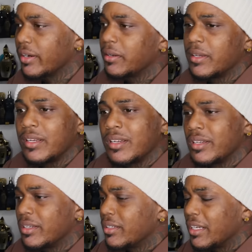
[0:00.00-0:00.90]
it
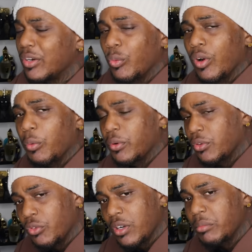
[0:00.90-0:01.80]
anywhere where
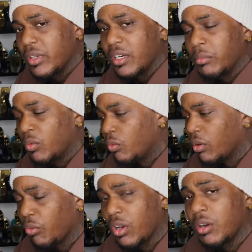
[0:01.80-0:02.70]
you're going to be
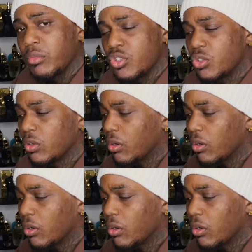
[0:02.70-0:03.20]
around a mature